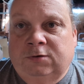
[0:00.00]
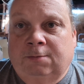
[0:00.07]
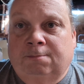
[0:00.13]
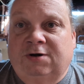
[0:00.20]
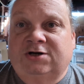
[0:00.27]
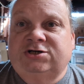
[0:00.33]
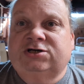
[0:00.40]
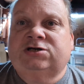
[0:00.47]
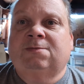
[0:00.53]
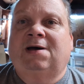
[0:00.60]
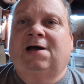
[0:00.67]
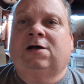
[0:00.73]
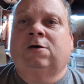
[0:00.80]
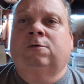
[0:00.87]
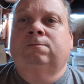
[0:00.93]
Budget
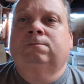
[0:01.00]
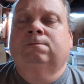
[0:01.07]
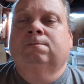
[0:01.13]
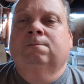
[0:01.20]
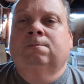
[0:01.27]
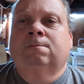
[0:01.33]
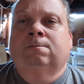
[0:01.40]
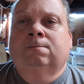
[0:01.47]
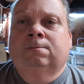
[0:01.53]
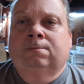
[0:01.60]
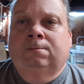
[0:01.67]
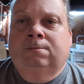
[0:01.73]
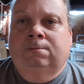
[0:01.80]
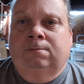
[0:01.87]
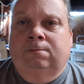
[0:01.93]
tobacco.
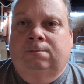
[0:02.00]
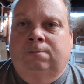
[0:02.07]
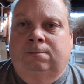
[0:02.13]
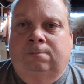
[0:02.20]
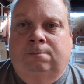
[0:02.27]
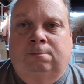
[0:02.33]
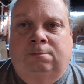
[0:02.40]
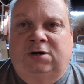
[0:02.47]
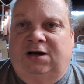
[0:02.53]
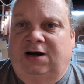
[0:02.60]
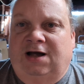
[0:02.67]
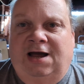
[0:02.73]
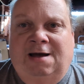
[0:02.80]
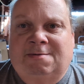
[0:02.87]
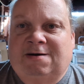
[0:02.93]
but
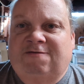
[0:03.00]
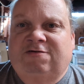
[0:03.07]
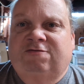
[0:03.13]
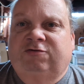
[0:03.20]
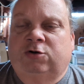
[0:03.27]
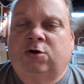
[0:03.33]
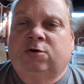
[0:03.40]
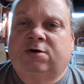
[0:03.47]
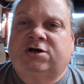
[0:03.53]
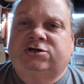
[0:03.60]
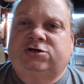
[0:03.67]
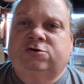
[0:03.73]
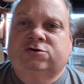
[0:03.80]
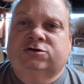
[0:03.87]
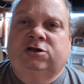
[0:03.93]
I am having floater
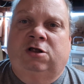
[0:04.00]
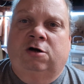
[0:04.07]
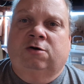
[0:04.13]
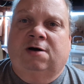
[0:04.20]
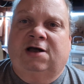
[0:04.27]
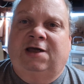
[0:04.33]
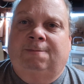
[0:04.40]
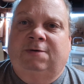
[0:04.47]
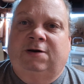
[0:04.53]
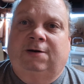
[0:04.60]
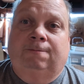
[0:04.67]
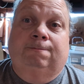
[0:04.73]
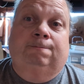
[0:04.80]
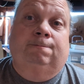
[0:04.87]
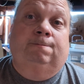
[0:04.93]
issues the longer I keep it in.